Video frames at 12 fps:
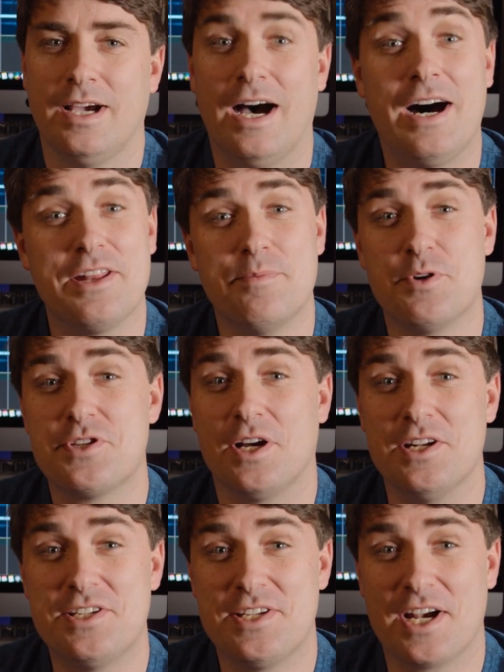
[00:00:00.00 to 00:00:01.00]
Ah, the most
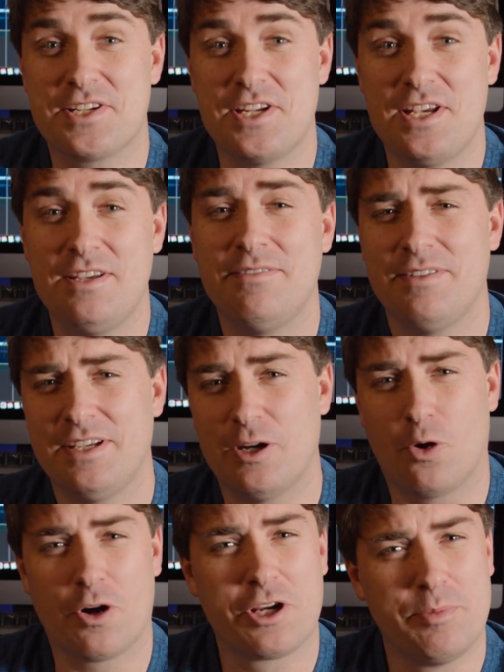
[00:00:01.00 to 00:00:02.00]
unsexy, yet
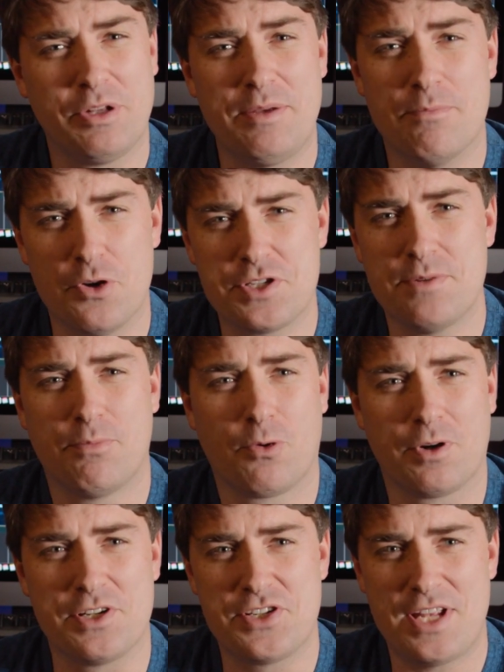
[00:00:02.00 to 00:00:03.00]
arguably most
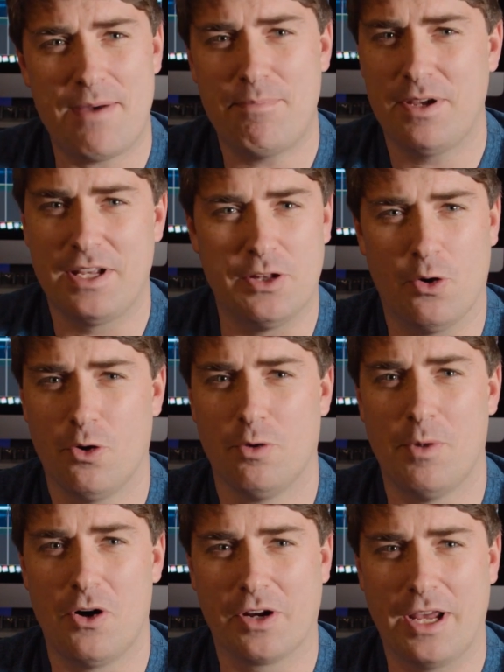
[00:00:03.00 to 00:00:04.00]
important step in the whole
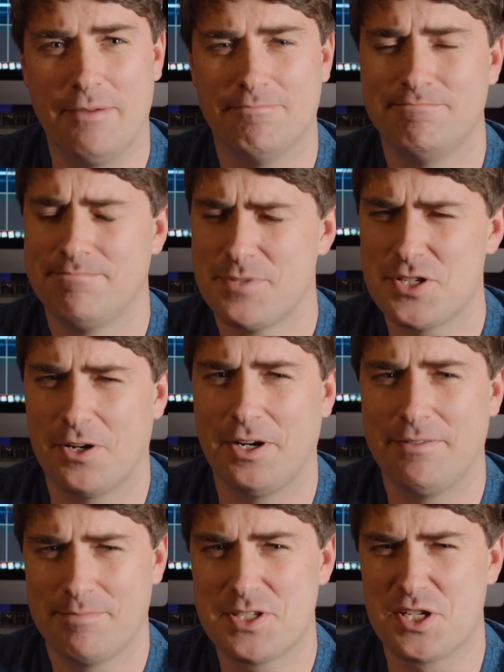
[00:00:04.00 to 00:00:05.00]
ballgame.
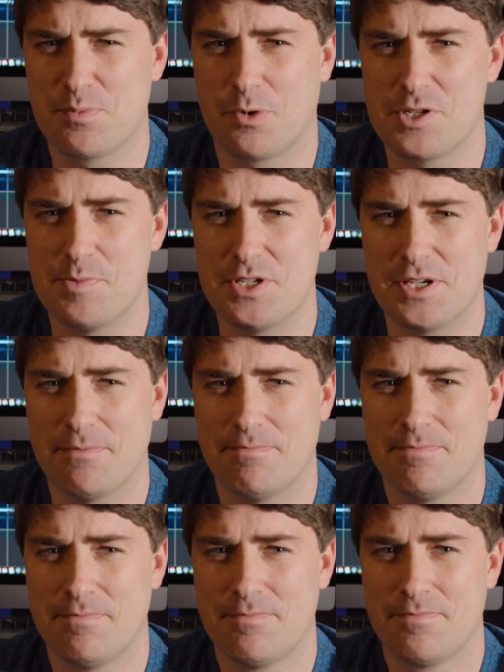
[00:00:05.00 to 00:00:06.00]
Sorry, it's a sports museum.
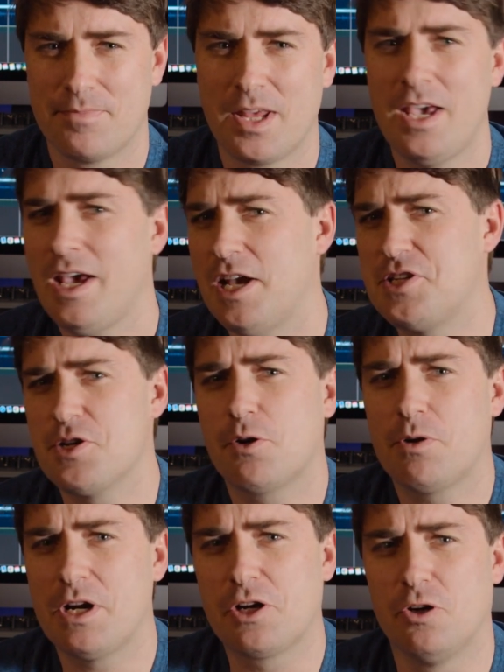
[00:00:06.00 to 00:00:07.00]
It's so
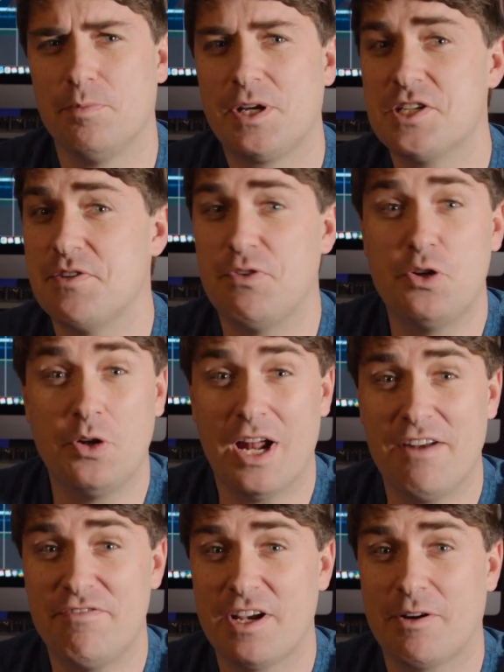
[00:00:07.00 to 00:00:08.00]
critical because if you do
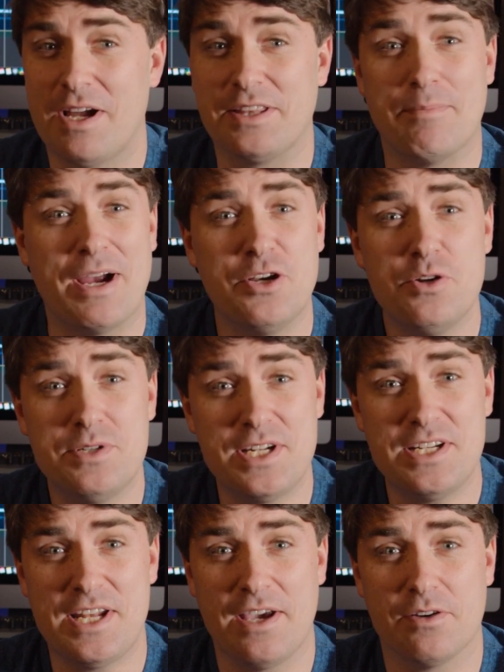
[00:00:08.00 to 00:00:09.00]
not figure out the minute
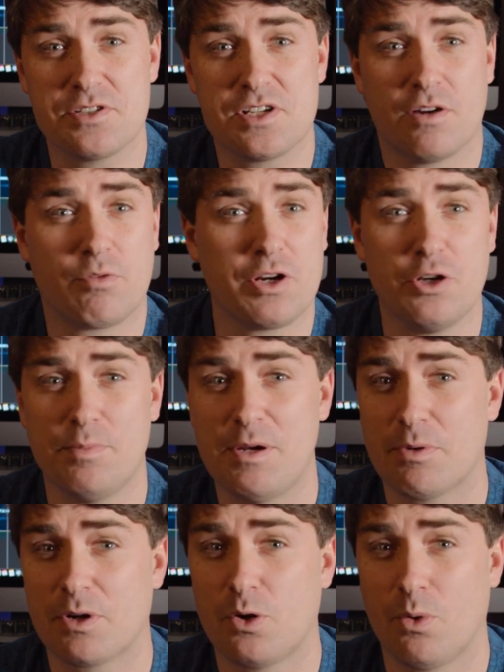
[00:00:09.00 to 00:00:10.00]
details of where you'll be
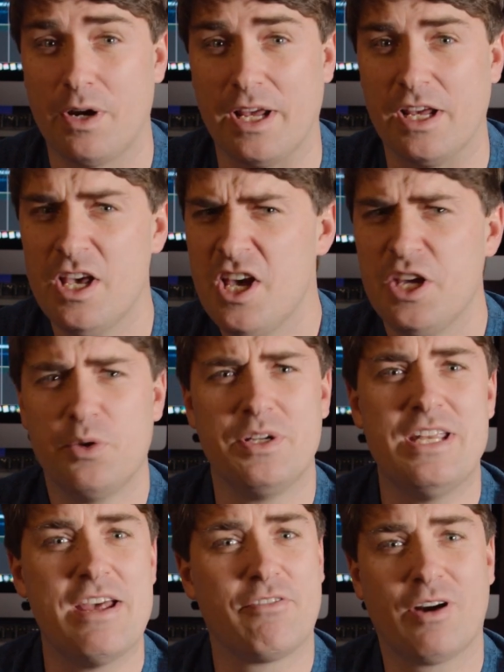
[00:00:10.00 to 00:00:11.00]
recording, you'll
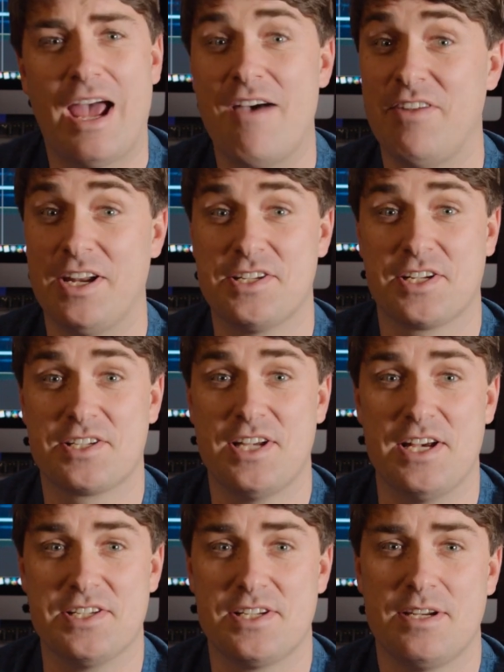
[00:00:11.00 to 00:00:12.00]
never have any
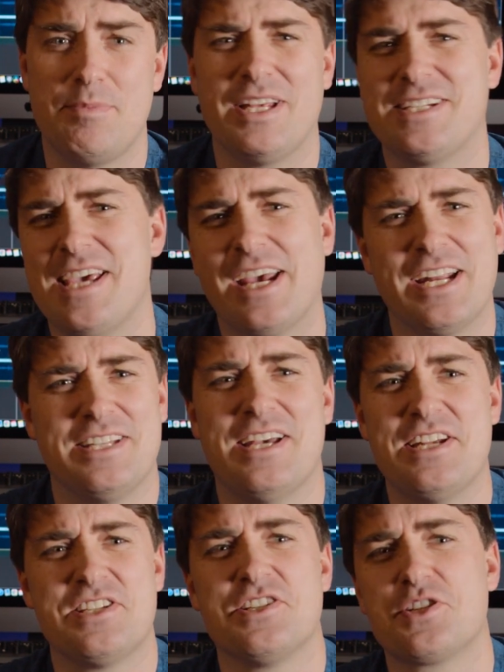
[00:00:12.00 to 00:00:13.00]
success. It'd be like taking a
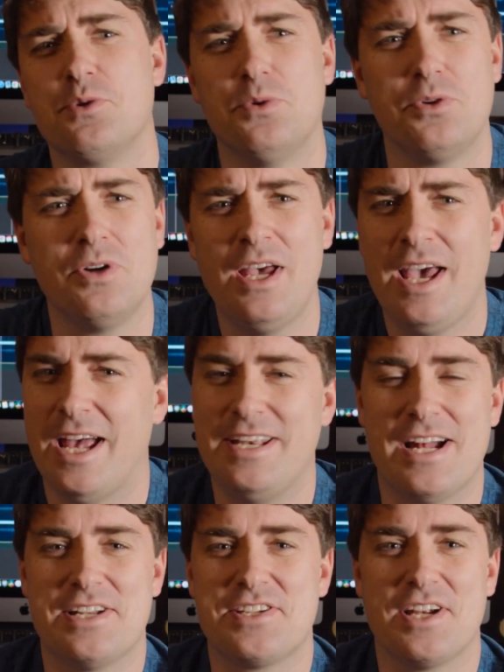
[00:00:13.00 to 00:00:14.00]
test in school and
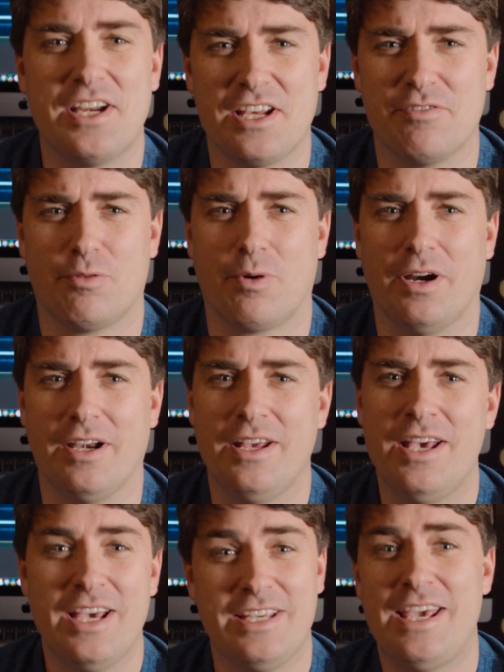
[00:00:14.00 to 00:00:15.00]
not studying for it.
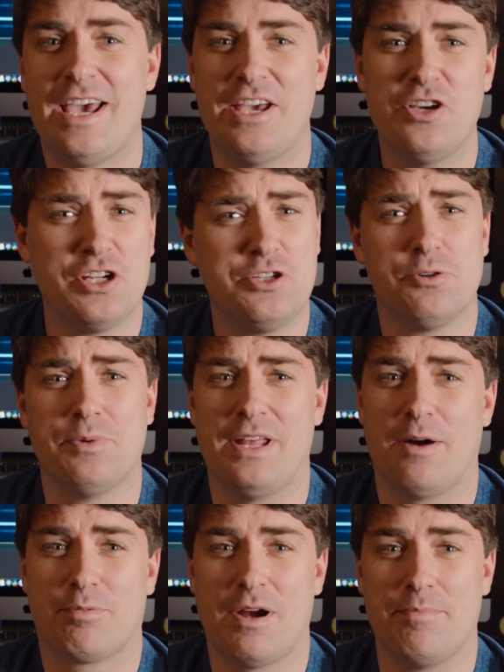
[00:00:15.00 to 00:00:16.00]
Yeah, you could do it
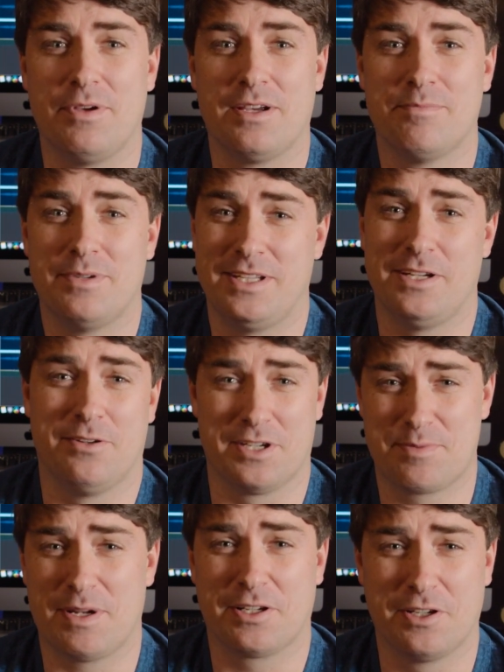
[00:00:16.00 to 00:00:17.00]
without prepping, but then don't
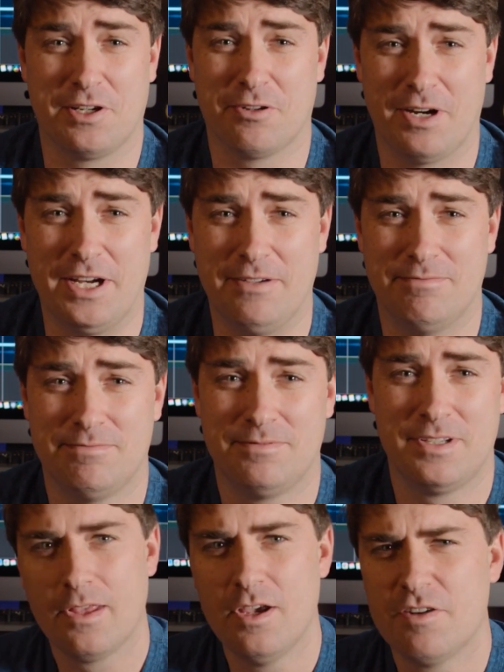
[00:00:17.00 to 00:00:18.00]
expect a good grade.
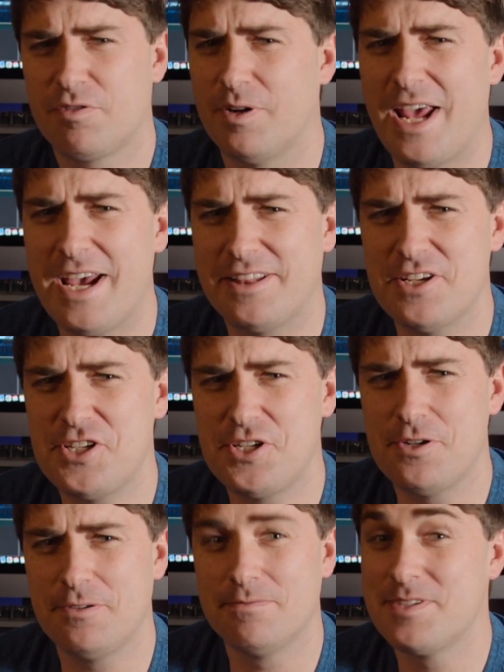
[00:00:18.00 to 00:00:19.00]
For an A at this
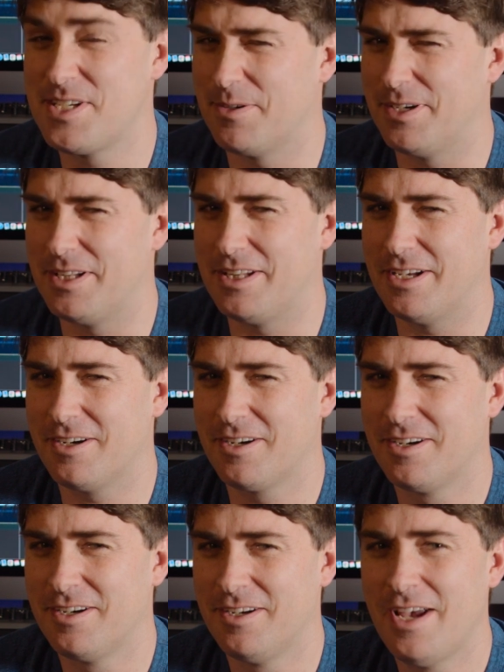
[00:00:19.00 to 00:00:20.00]
shoot, see what I did there?
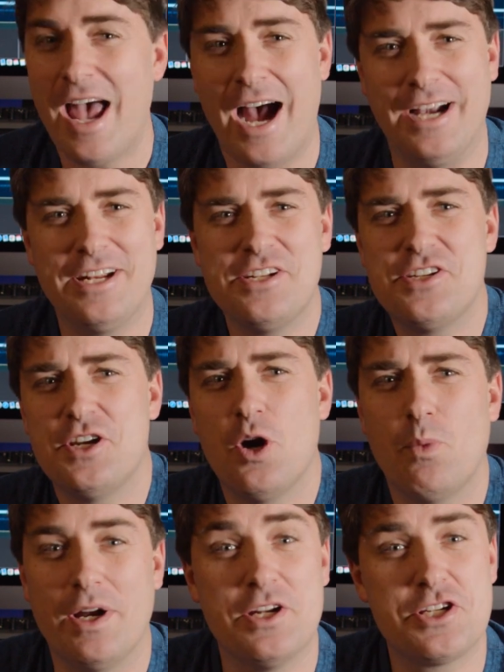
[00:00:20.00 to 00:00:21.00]
I needed to know
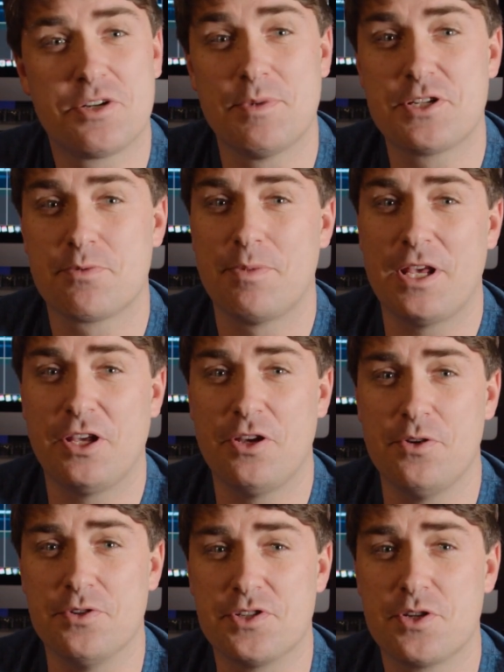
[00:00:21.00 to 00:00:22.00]
what instruments were being
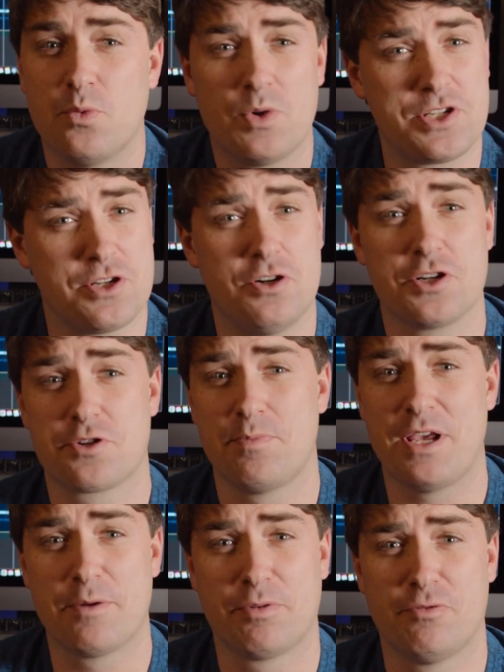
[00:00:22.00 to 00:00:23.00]
used, what songs were
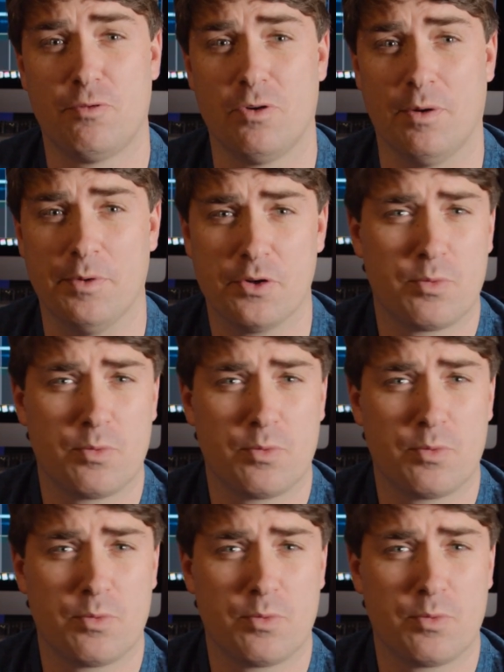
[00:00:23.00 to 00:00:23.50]
being performed,